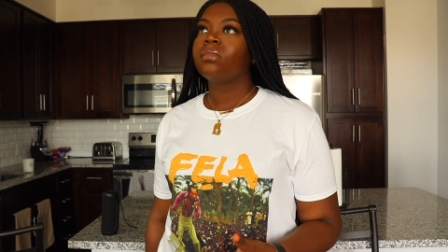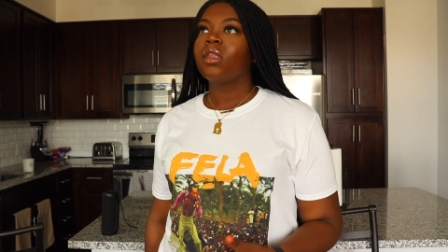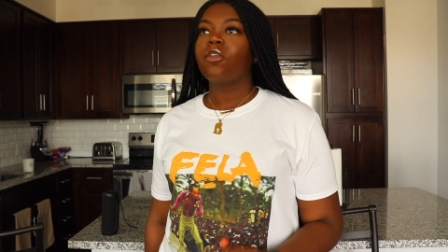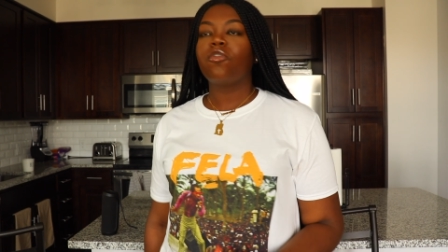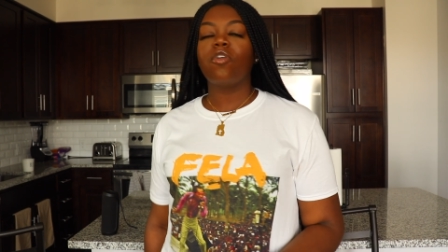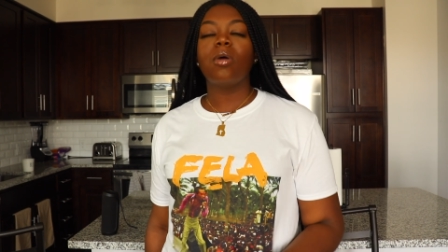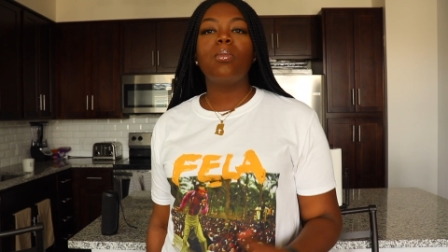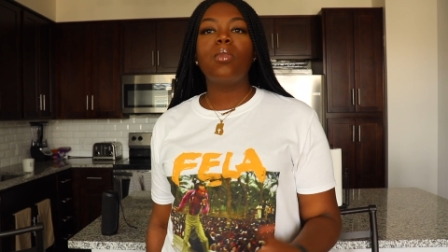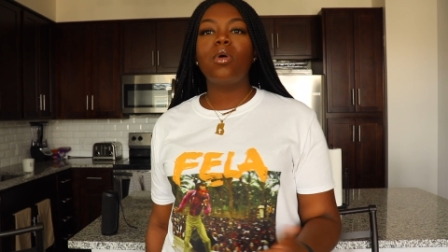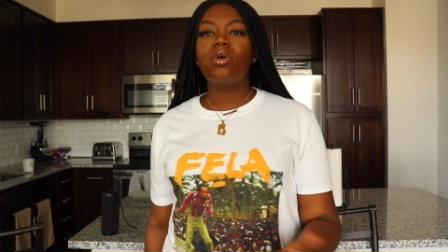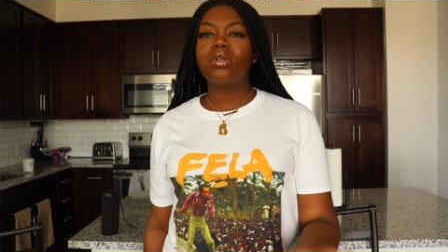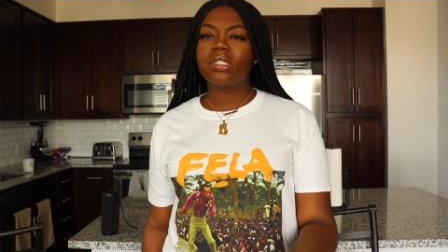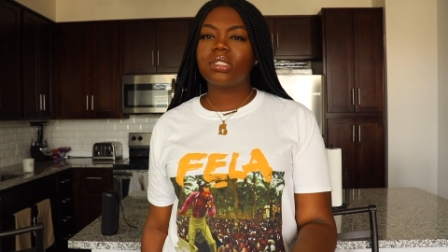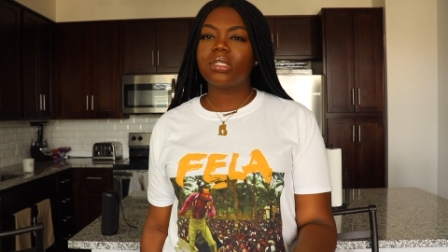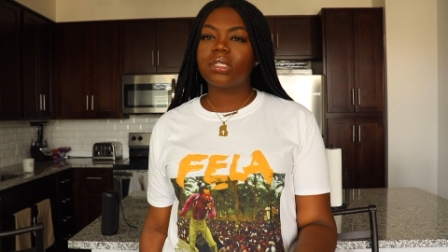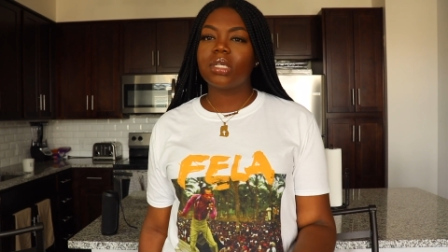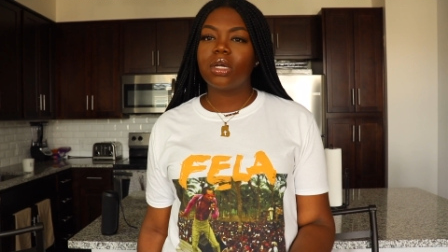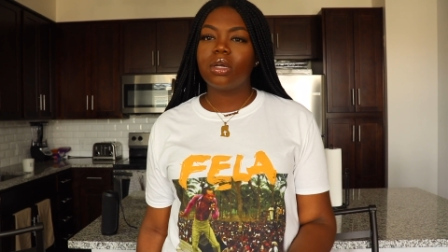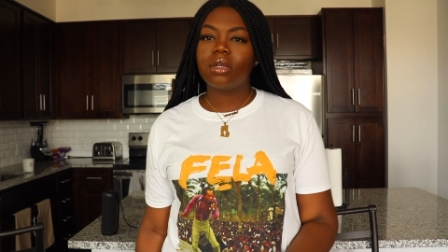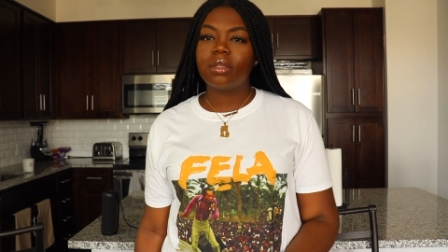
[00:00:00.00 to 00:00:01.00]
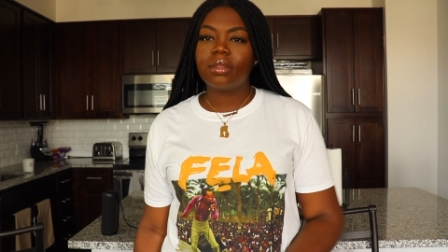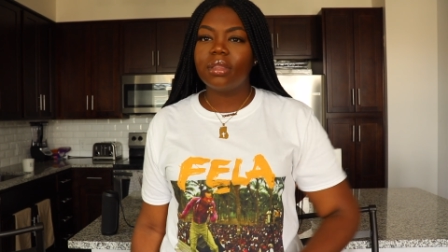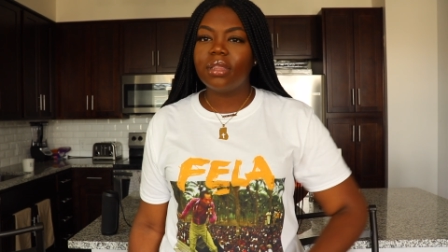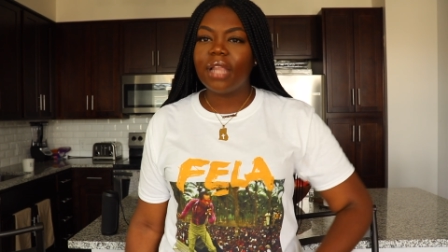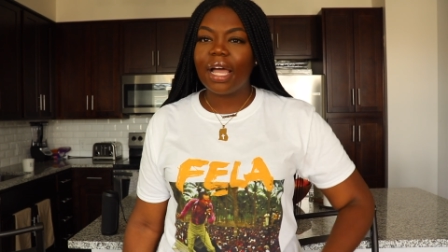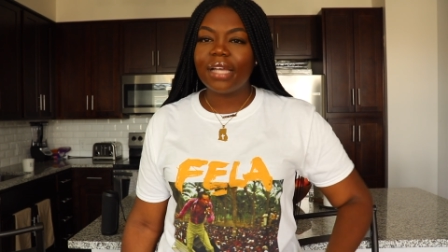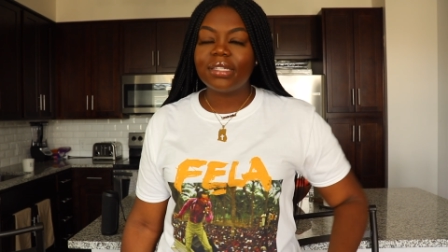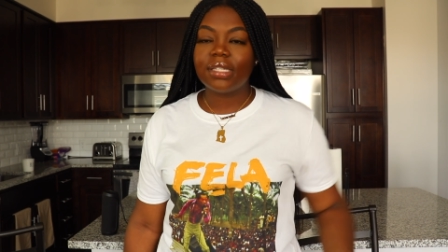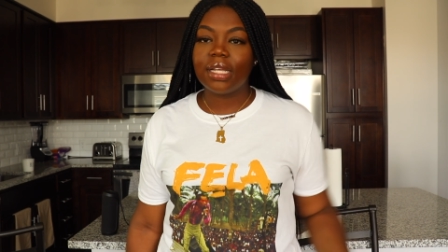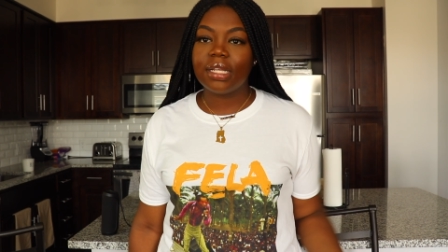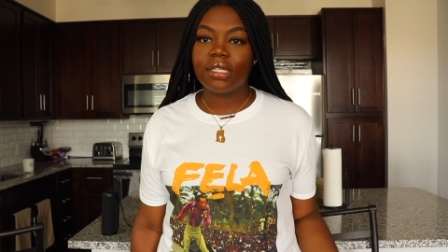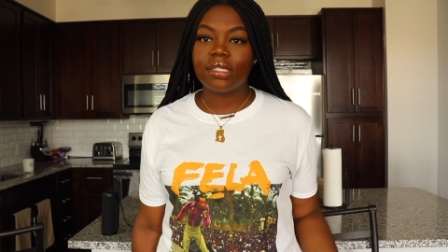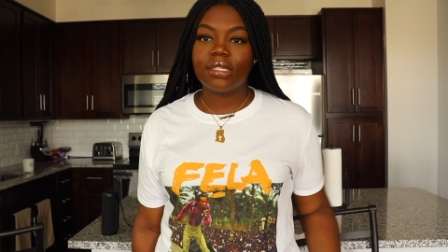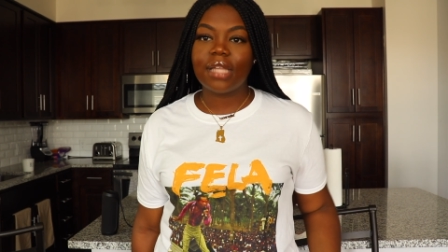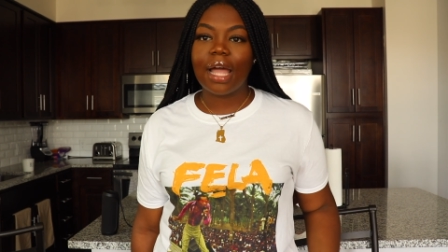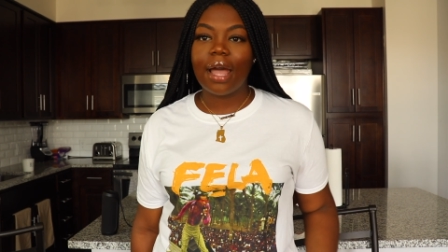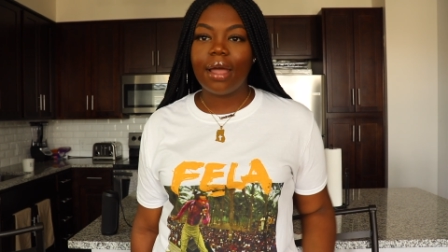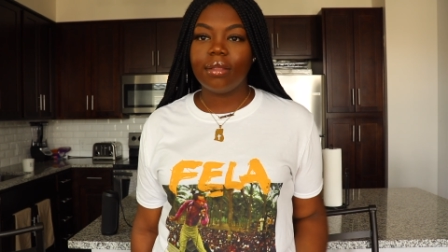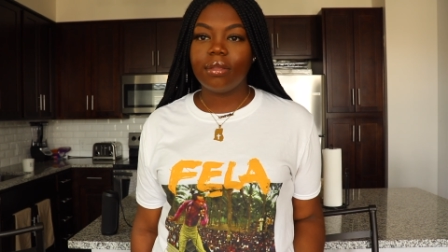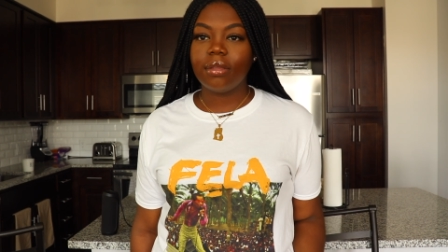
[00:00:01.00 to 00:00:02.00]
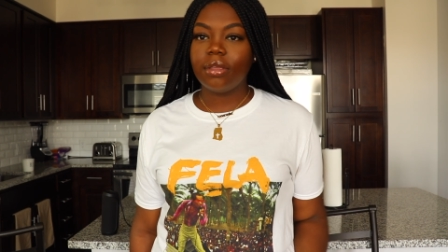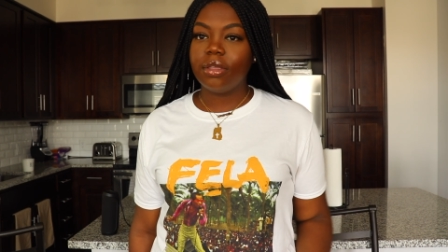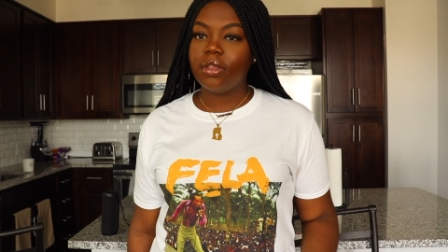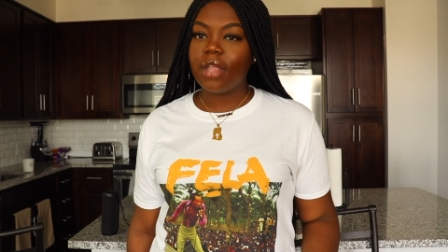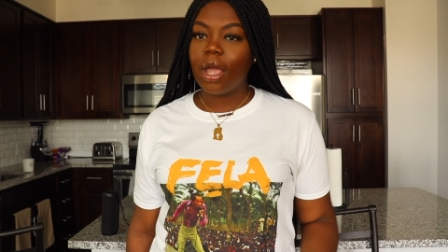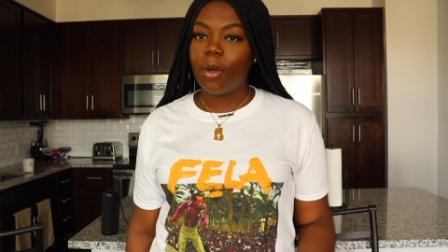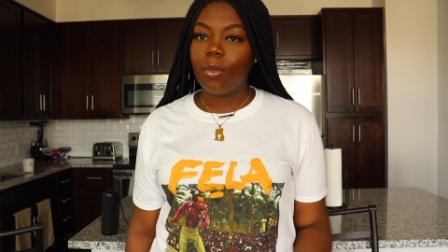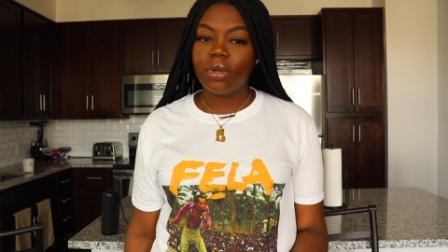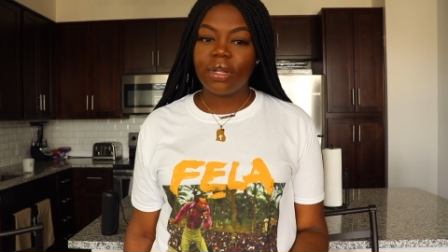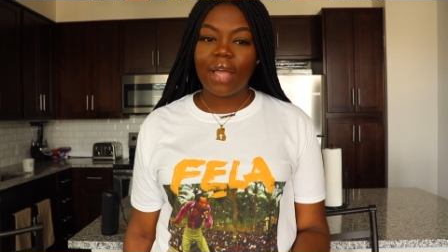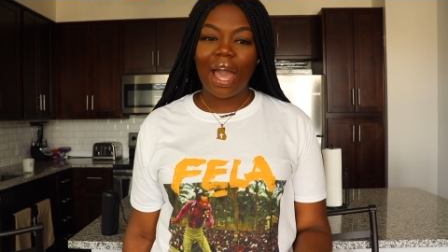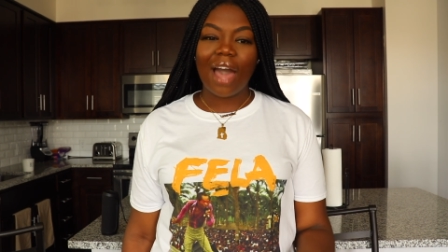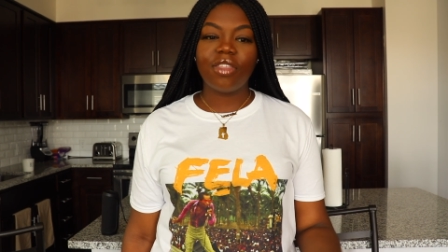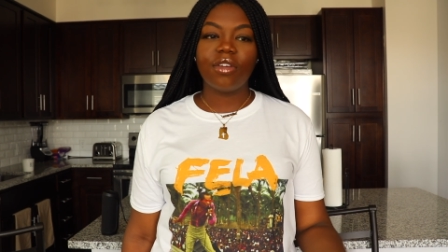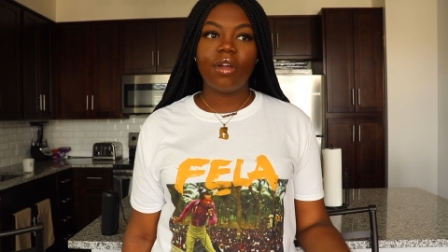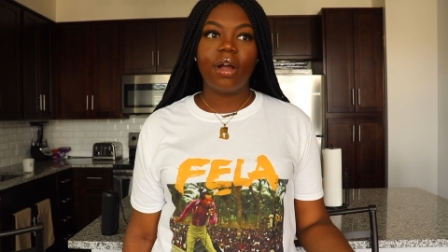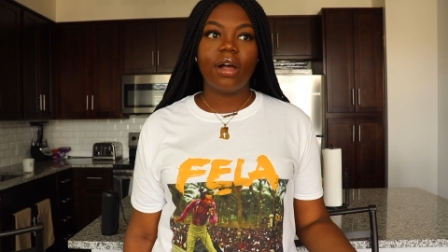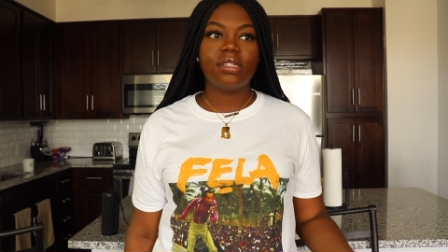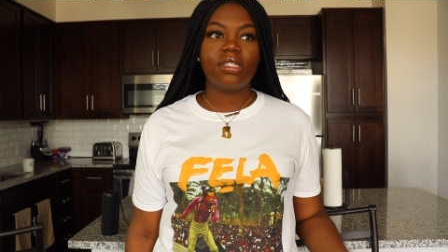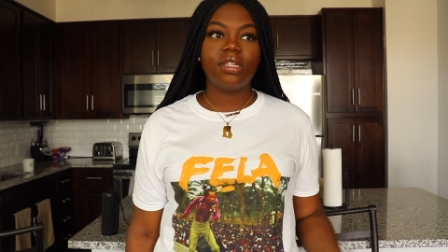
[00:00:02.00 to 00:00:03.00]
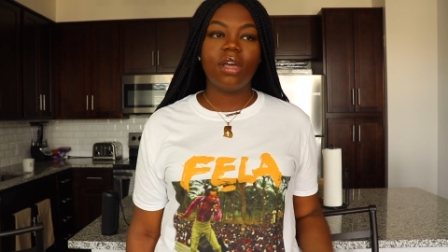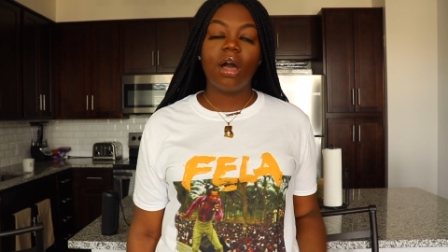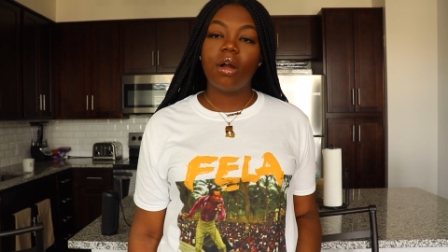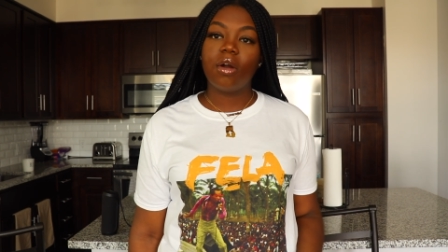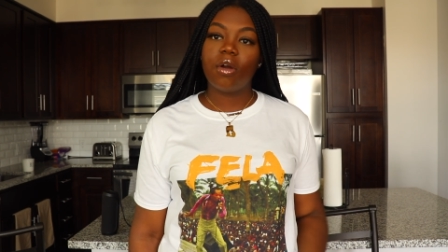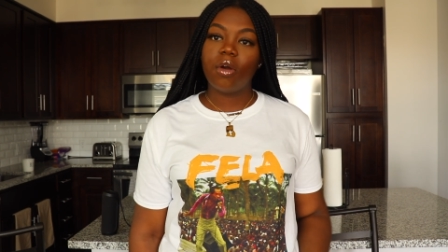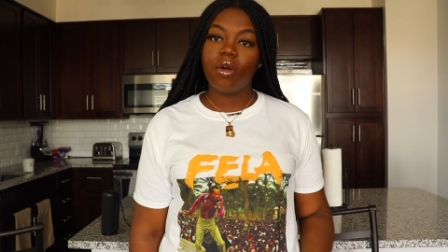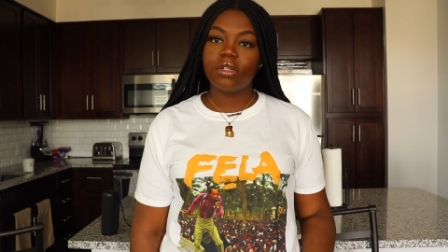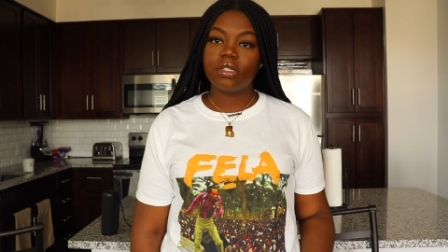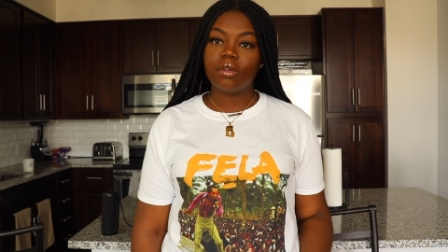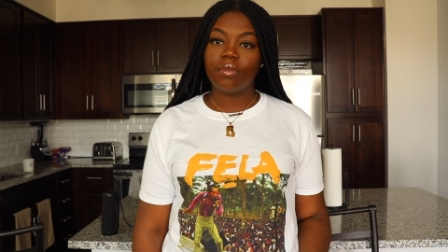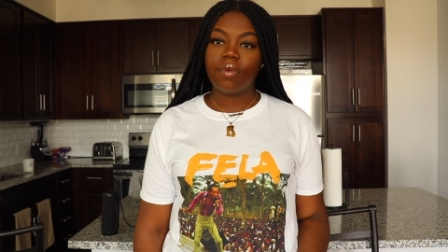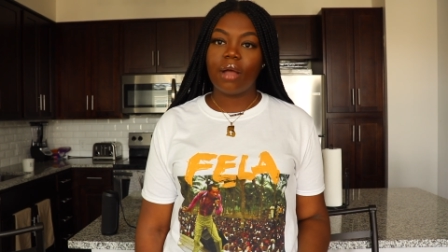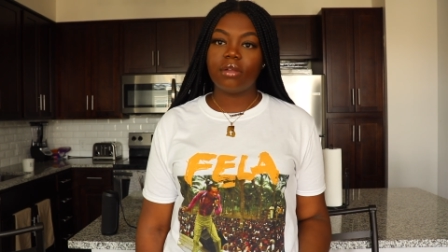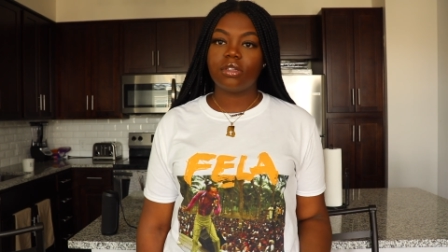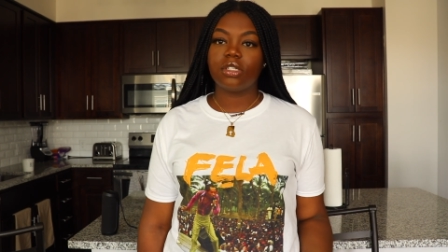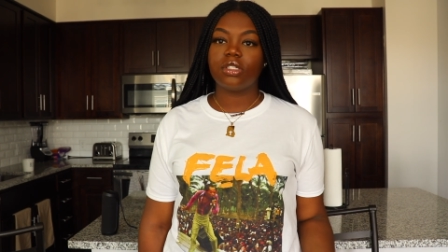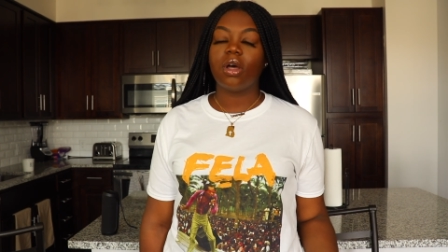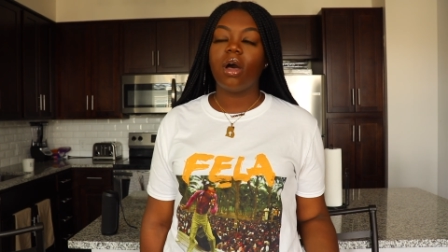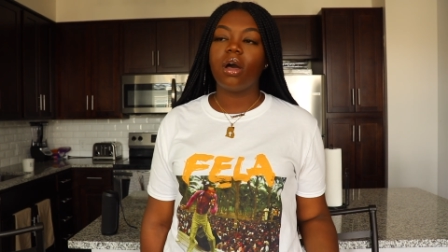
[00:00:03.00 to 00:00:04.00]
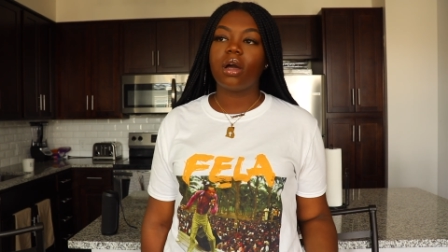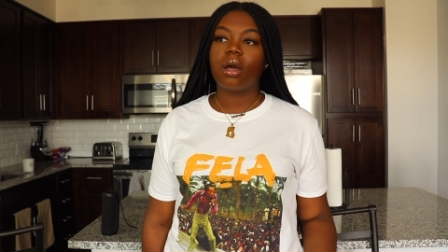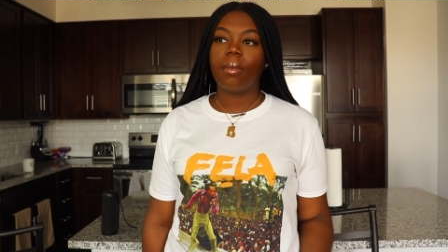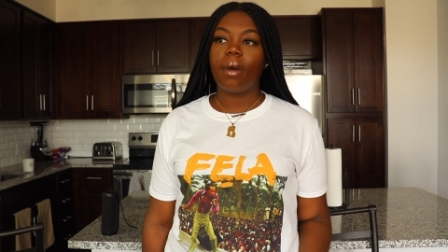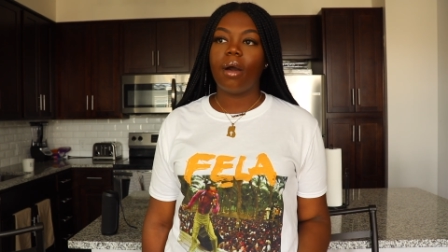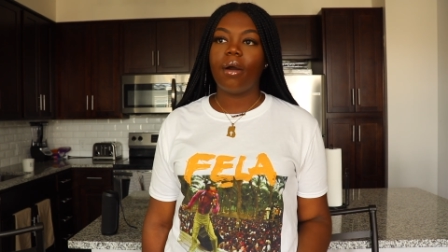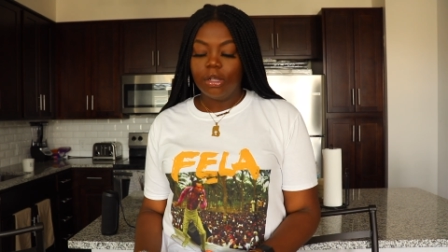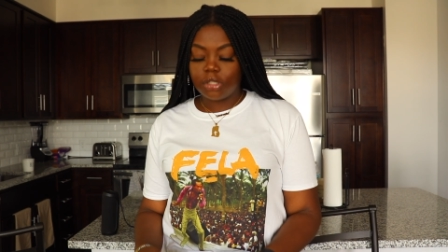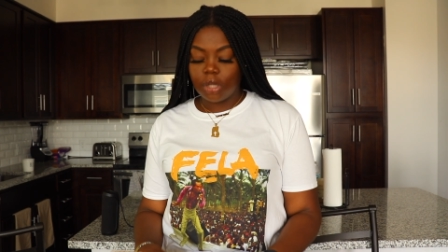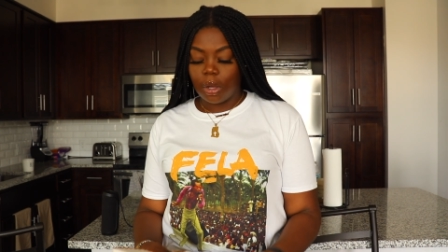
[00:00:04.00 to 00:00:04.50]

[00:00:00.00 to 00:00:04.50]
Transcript: From most lessons that they would gather us young girls around to talk about.